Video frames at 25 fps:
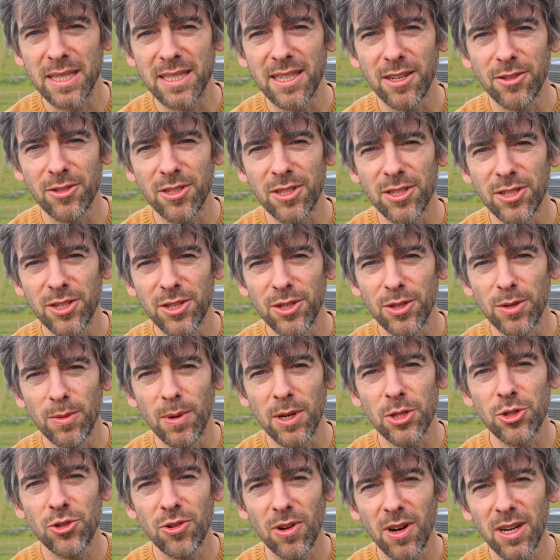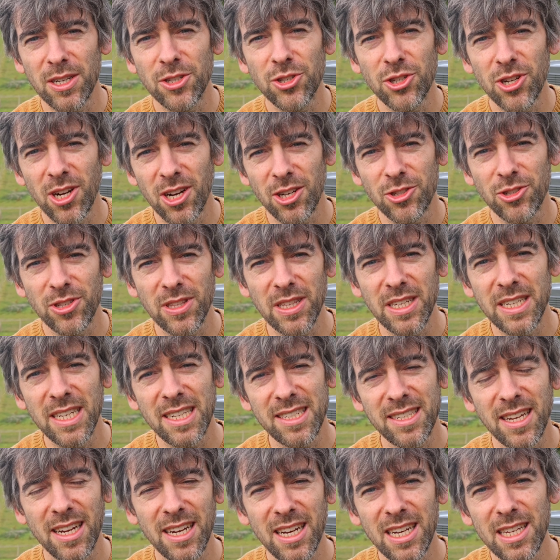the Delta 2, I tried charging the
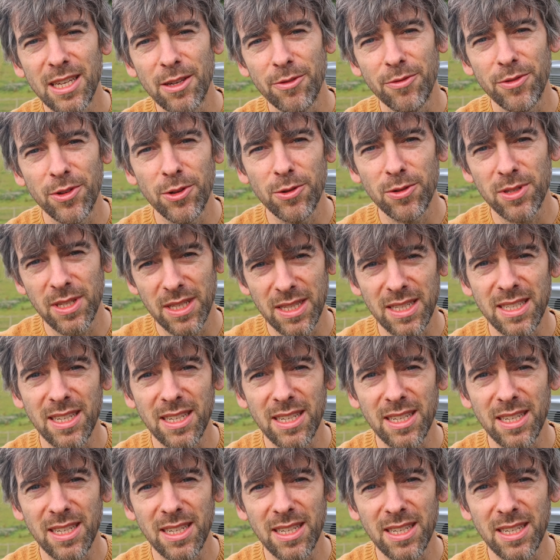Nissan Leaf using the